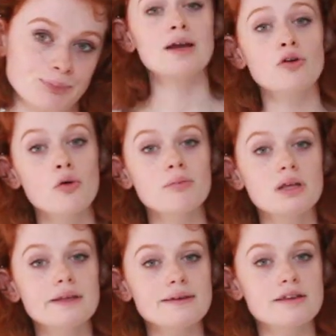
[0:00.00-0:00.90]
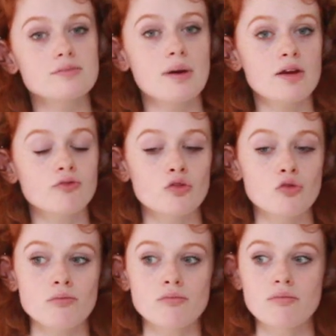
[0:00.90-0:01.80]
By no means is my
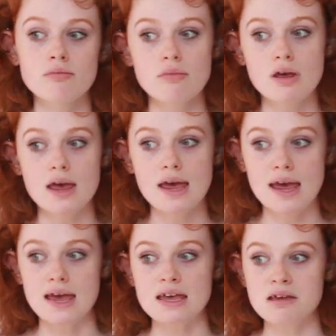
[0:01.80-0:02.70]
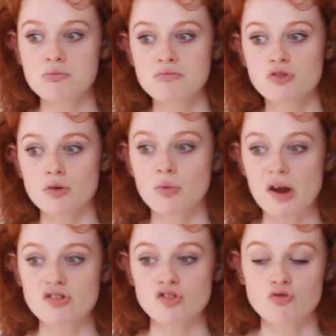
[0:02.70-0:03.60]
room a
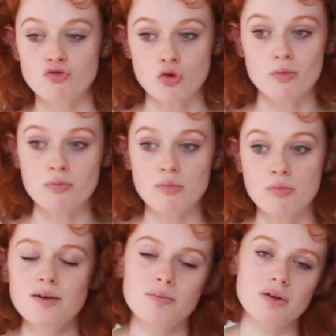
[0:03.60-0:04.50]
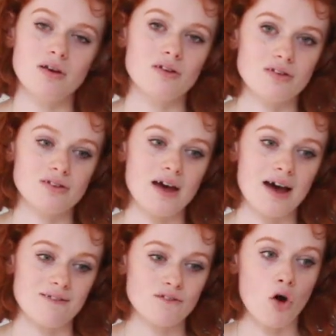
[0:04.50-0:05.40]
depression room because
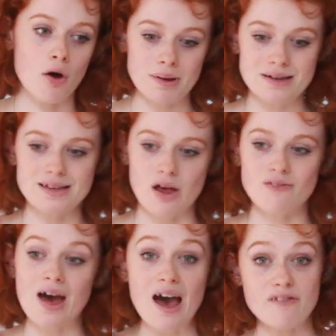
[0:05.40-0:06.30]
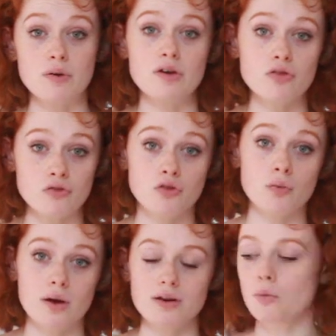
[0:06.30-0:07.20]
I've caught myself halfway
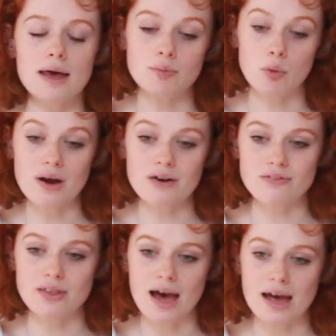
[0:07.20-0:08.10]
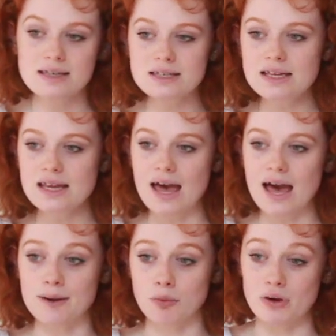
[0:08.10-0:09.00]
through one and I'm aware of that
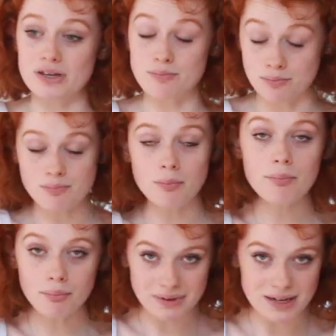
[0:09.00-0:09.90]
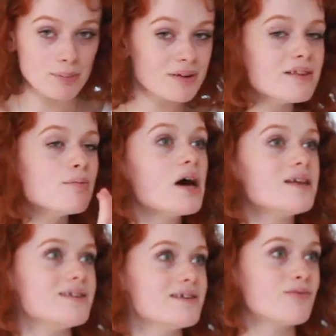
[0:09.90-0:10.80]
and I'm going to nip it in the
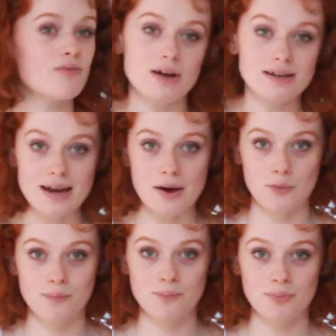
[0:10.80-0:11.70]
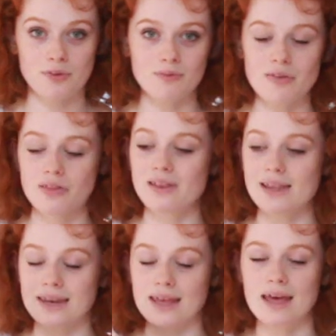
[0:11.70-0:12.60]
bud right now rather than
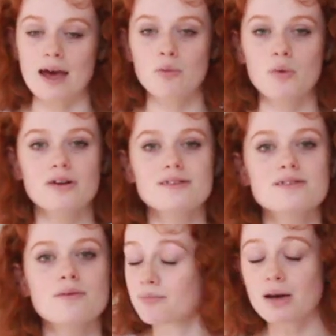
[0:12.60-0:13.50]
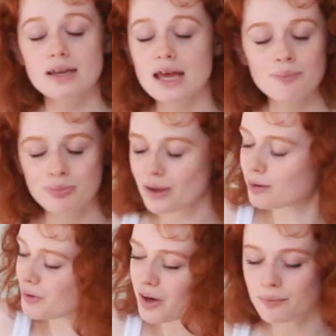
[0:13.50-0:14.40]
letting it get worse. It's Monday,
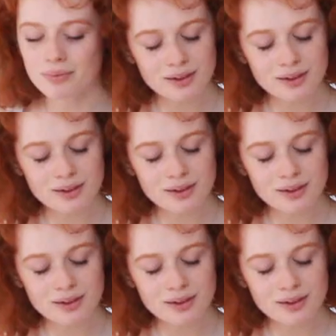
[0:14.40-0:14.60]
we got